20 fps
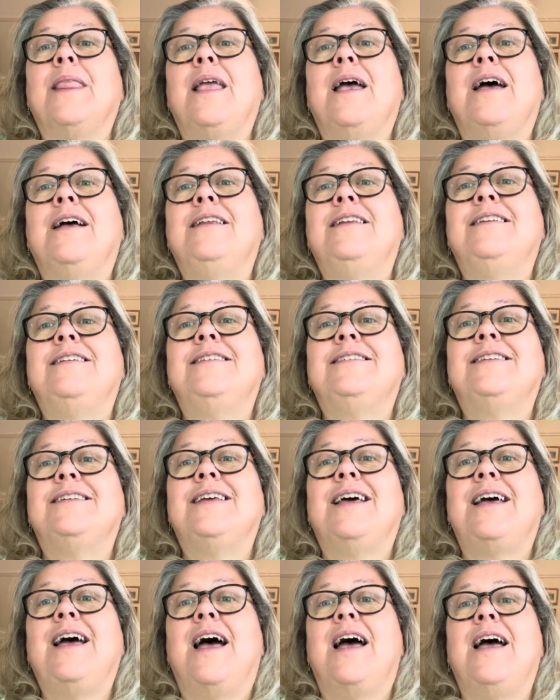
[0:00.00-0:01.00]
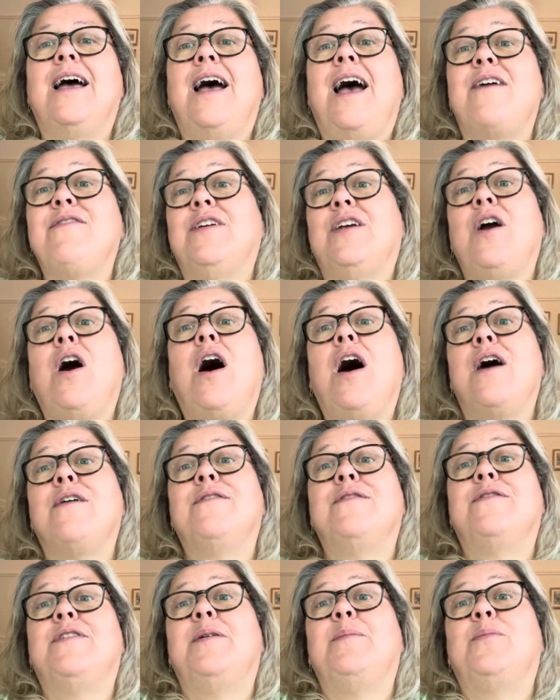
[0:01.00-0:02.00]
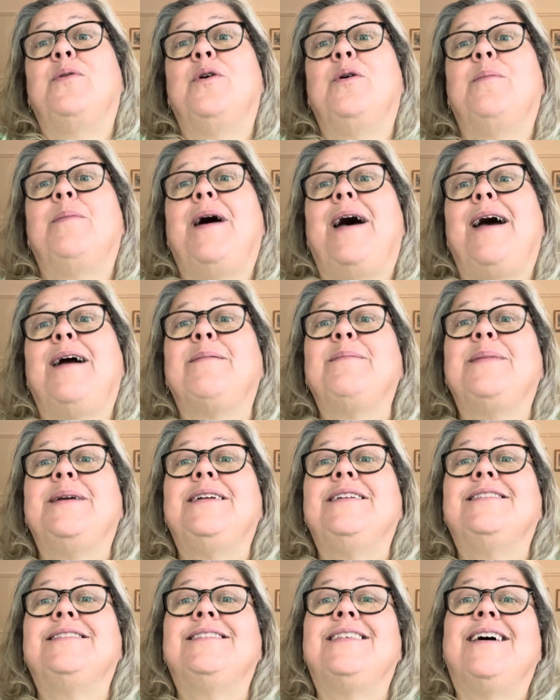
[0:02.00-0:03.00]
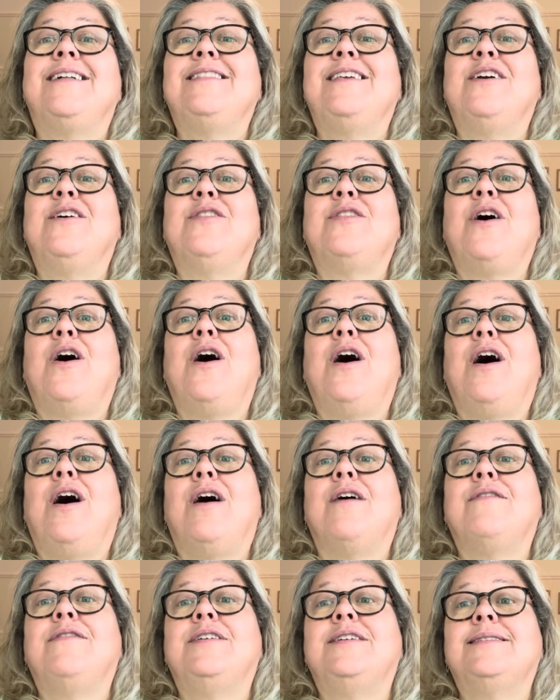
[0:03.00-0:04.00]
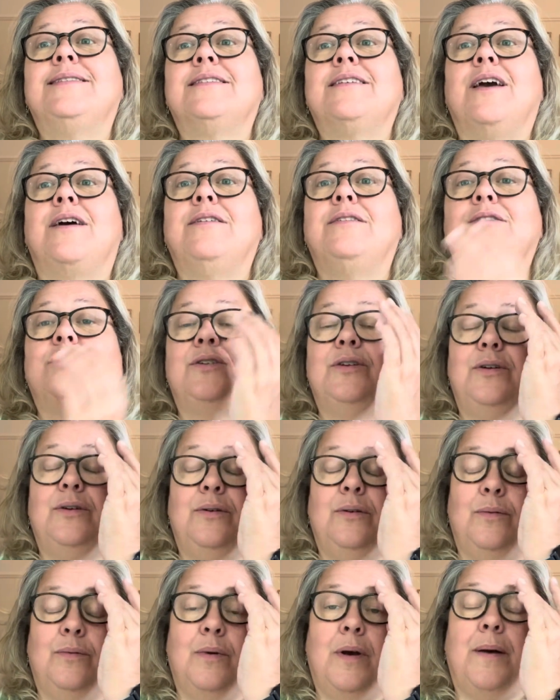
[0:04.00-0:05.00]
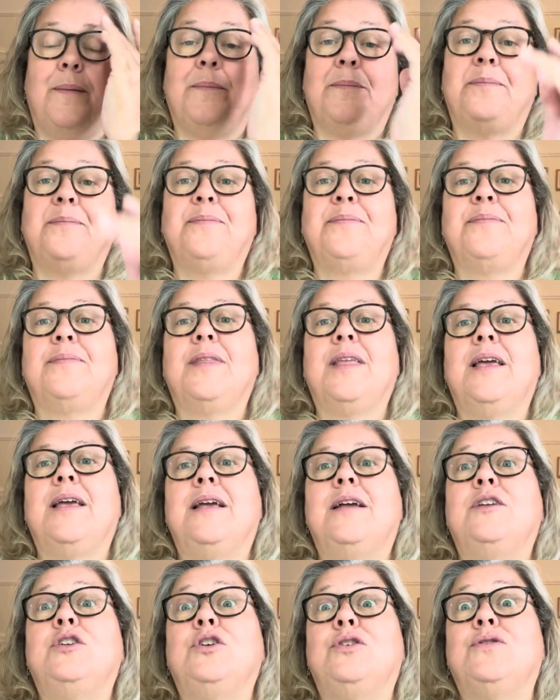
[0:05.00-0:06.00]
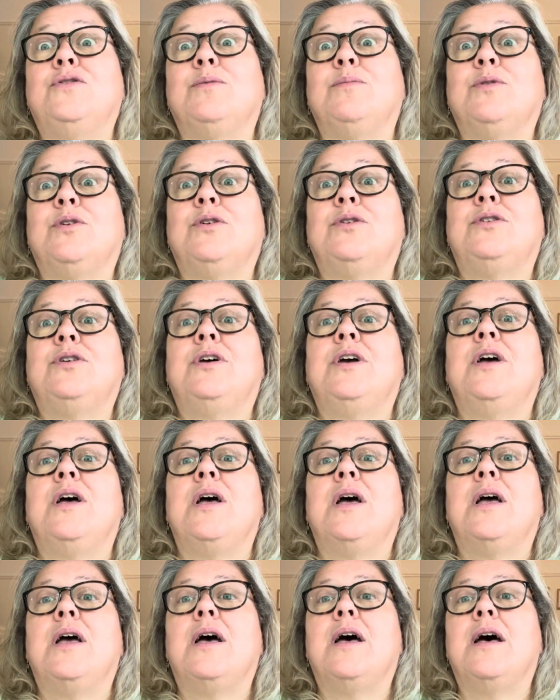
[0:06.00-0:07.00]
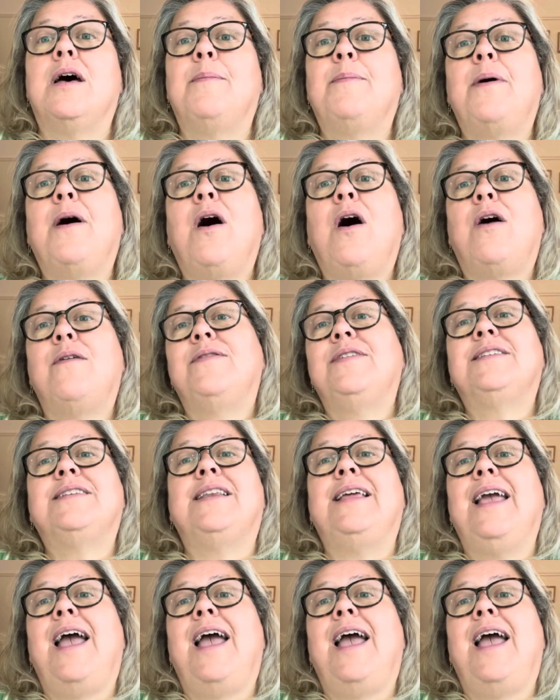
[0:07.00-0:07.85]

and having half of it put back means that the other half is going to do some good. But obviously